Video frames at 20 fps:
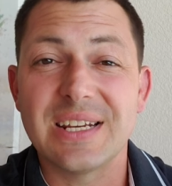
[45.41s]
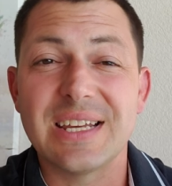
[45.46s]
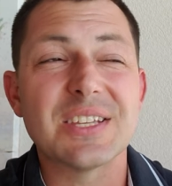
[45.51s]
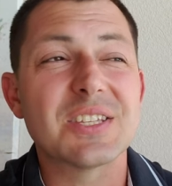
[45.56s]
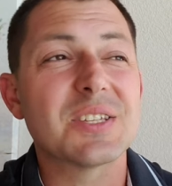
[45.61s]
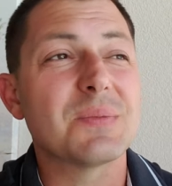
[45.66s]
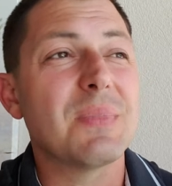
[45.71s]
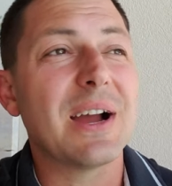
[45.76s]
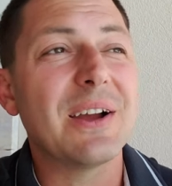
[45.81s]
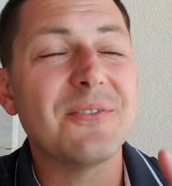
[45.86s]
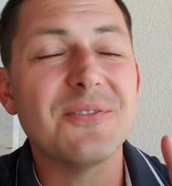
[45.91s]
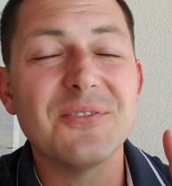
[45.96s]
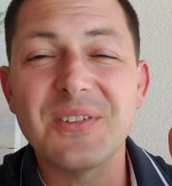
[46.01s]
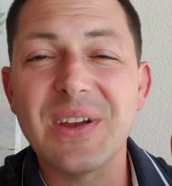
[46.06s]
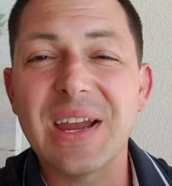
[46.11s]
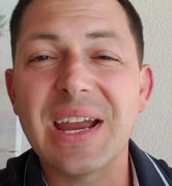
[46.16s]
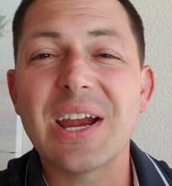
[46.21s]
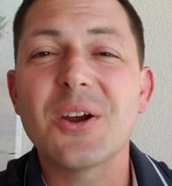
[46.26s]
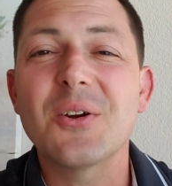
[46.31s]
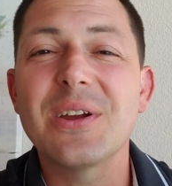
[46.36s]
It's my
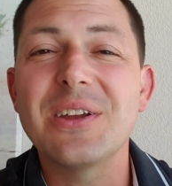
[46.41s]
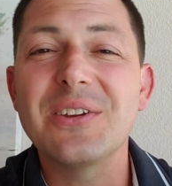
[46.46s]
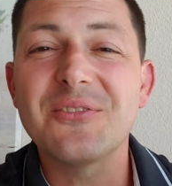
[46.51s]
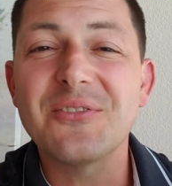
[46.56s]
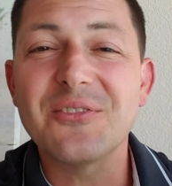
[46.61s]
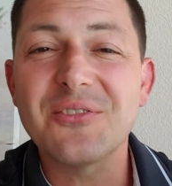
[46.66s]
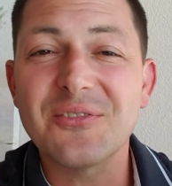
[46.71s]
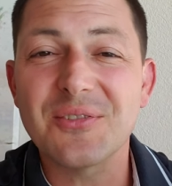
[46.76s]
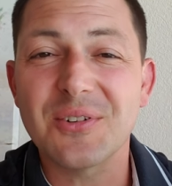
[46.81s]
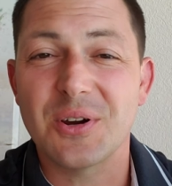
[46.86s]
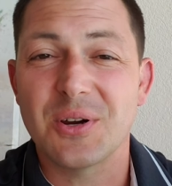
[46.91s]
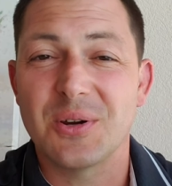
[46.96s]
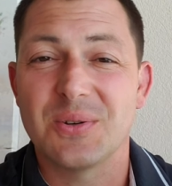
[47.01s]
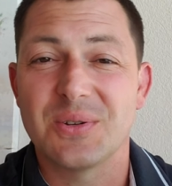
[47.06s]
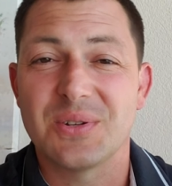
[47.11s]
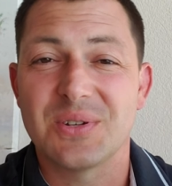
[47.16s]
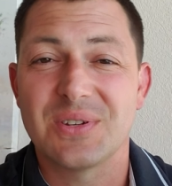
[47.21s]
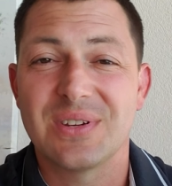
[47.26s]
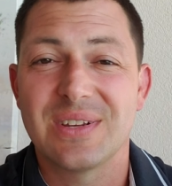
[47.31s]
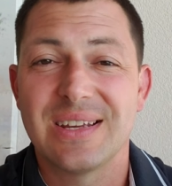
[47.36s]
very
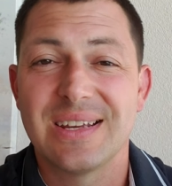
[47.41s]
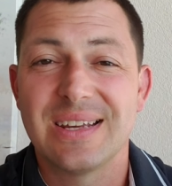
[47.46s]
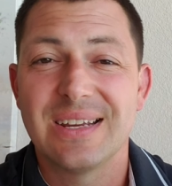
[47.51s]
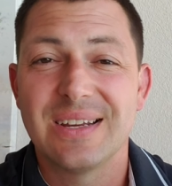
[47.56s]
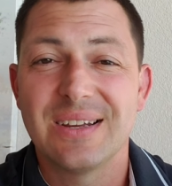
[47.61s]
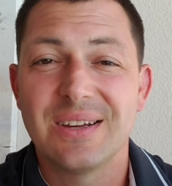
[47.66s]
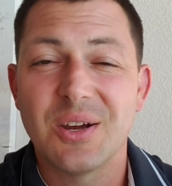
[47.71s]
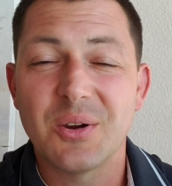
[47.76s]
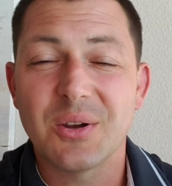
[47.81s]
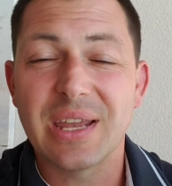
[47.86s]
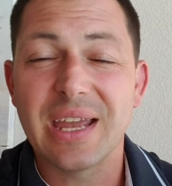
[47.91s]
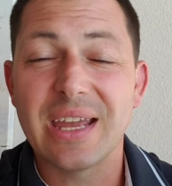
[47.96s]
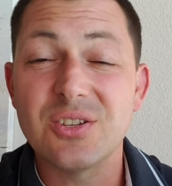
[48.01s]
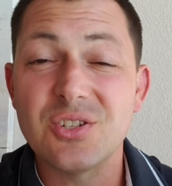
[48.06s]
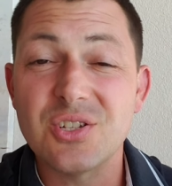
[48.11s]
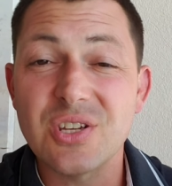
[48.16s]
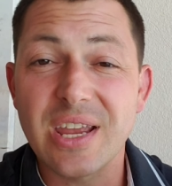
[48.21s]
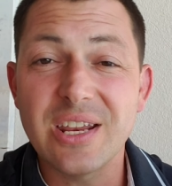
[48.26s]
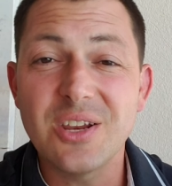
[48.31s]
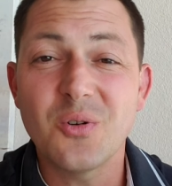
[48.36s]
first, okay,
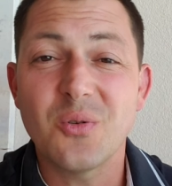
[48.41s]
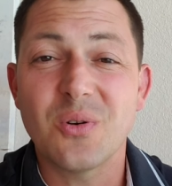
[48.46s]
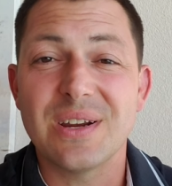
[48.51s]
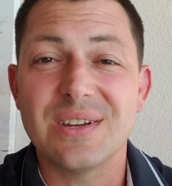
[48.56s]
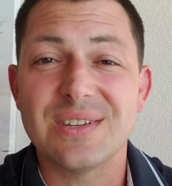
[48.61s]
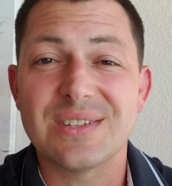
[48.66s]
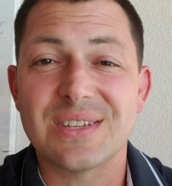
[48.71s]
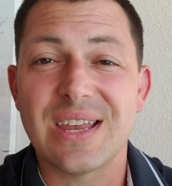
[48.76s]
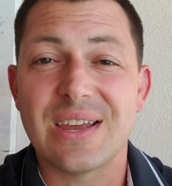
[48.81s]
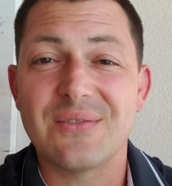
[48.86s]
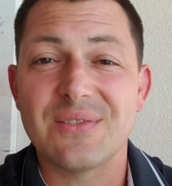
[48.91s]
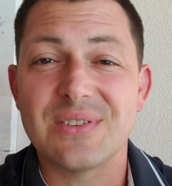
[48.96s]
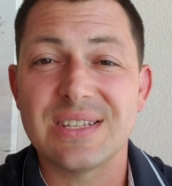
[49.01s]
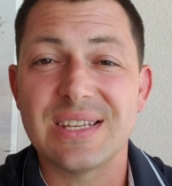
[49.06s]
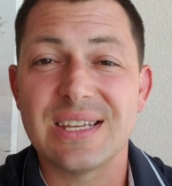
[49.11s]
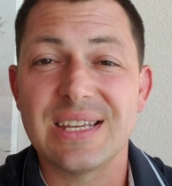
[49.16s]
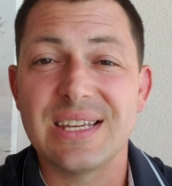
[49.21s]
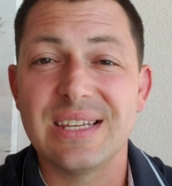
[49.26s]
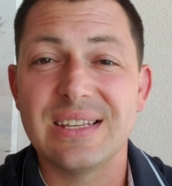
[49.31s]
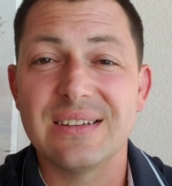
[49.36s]
January
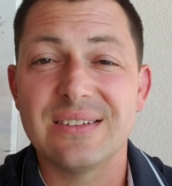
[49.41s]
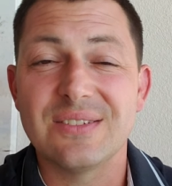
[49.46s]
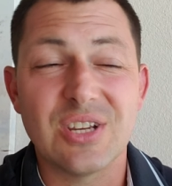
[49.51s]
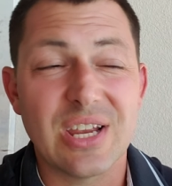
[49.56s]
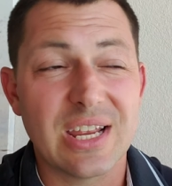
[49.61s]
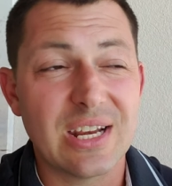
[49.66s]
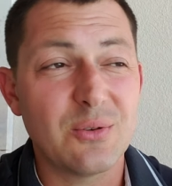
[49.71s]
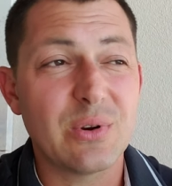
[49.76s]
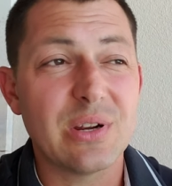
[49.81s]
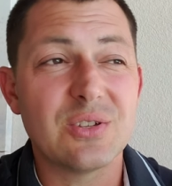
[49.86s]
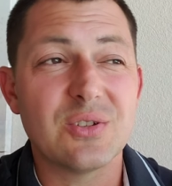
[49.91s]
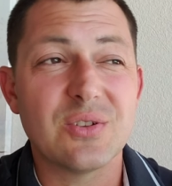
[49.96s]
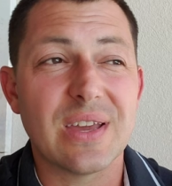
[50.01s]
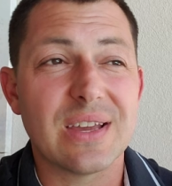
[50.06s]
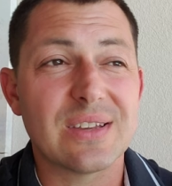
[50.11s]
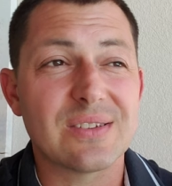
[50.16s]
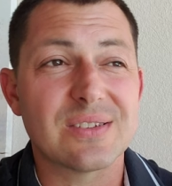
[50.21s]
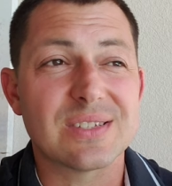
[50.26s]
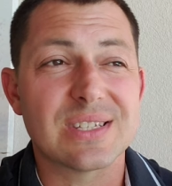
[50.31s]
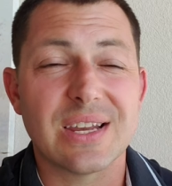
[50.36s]
seventeenth, January two
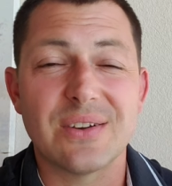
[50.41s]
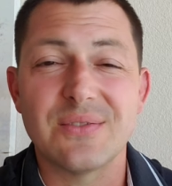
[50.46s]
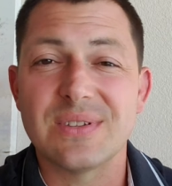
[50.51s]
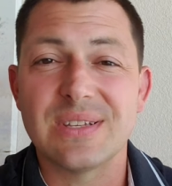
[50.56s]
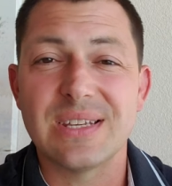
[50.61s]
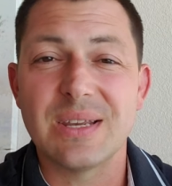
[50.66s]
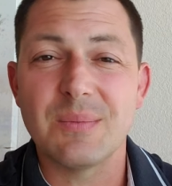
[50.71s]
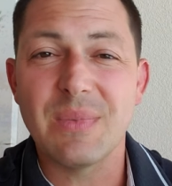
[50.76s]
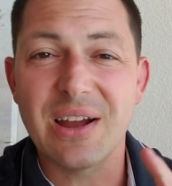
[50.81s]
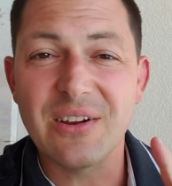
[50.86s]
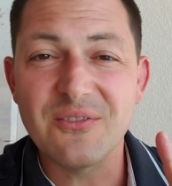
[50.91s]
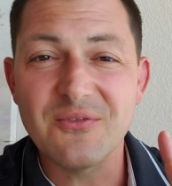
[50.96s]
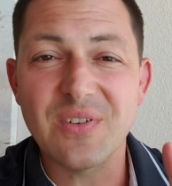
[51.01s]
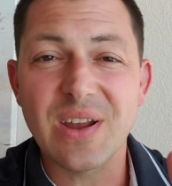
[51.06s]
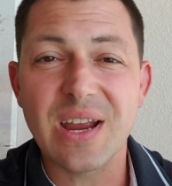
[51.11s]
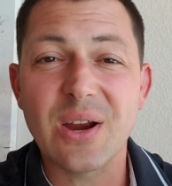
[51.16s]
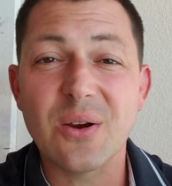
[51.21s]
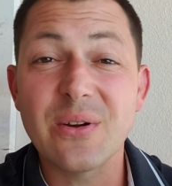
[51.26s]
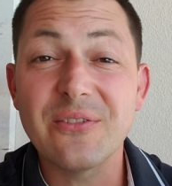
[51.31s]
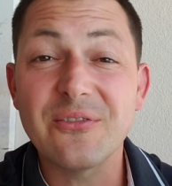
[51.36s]
thousand seventeen, my
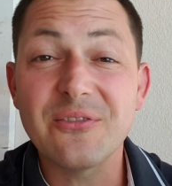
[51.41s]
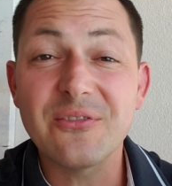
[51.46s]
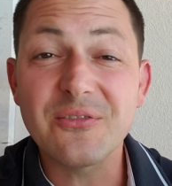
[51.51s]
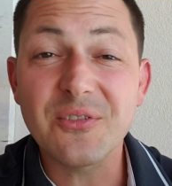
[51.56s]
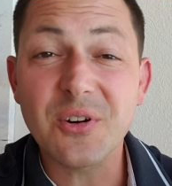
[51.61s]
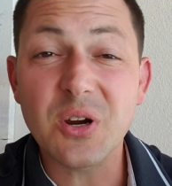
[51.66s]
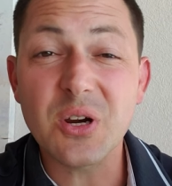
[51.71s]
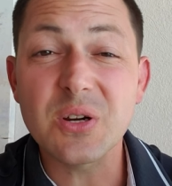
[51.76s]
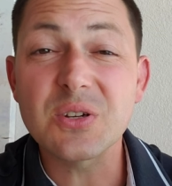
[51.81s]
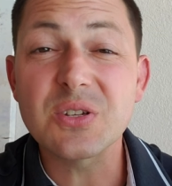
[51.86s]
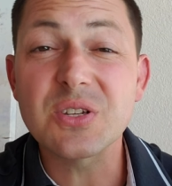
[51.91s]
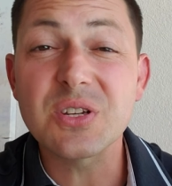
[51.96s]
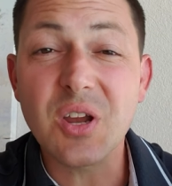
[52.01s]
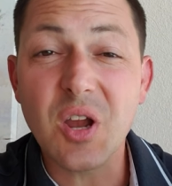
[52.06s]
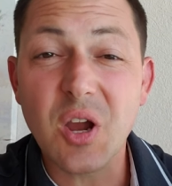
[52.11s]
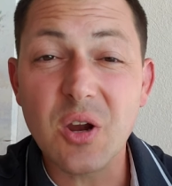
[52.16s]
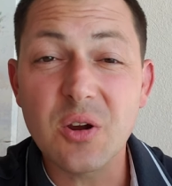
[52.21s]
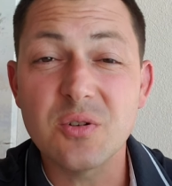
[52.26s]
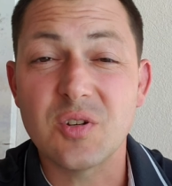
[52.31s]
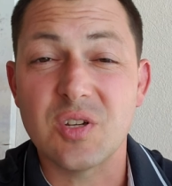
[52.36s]
very first
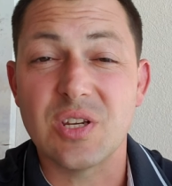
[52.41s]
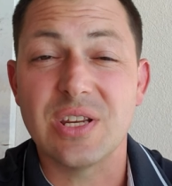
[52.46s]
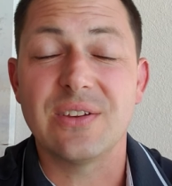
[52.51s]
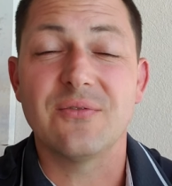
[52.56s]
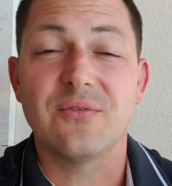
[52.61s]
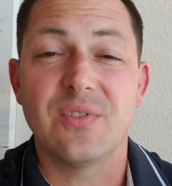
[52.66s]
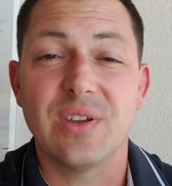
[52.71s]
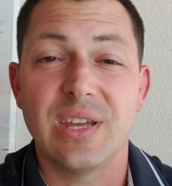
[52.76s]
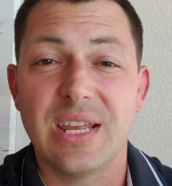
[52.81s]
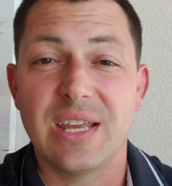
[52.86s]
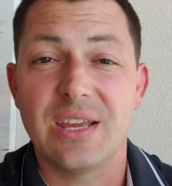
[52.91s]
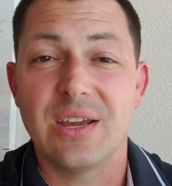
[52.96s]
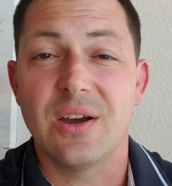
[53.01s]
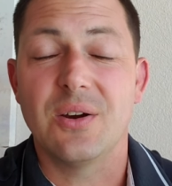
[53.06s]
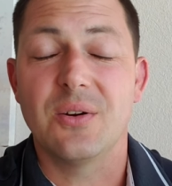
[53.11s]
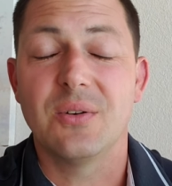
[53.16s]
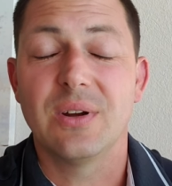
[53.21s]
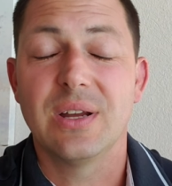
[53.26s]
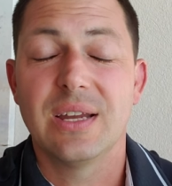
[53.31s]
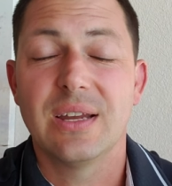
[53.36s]
coaching
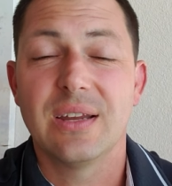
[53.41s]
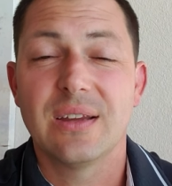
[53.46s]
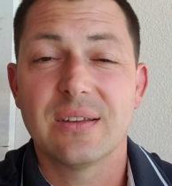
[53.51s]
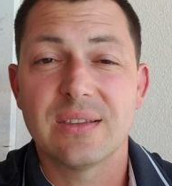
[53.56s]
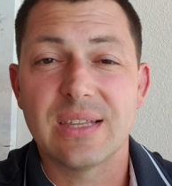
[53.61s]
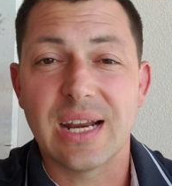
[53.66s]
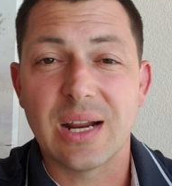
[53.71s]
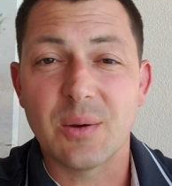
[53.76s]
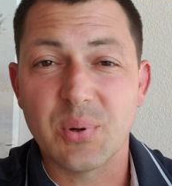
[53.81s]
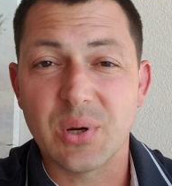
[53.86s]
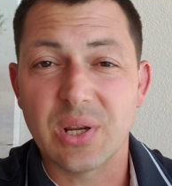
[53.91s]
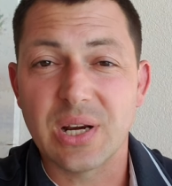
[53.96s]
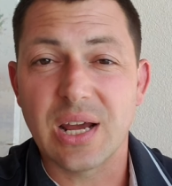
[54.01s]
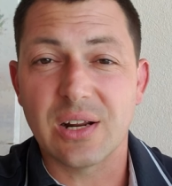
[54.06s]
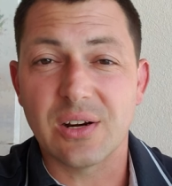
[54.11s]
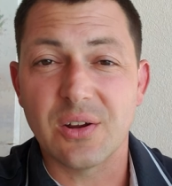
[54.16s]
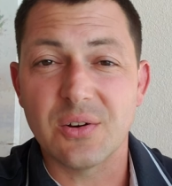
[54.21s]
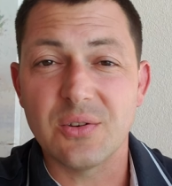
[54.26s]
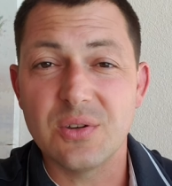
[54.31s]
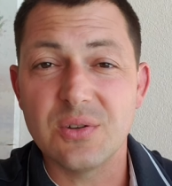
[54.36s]
video that I put out
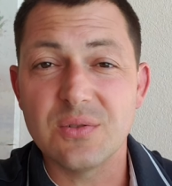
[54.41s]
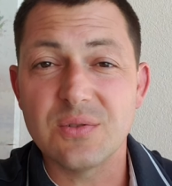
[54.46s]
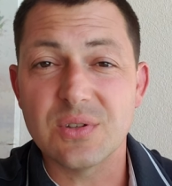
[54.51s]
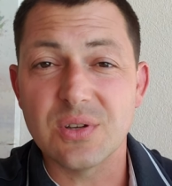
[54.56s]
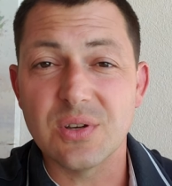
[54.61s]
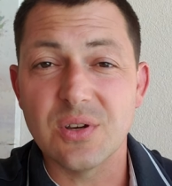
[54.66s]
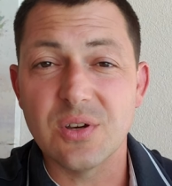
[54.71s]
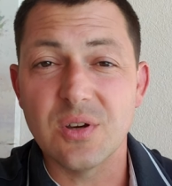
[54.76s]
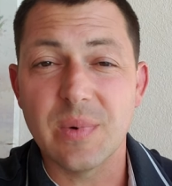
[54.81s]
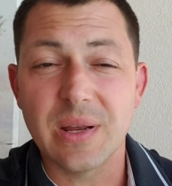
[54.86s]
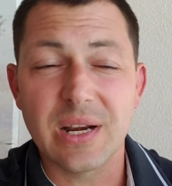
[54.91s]
on YouTube.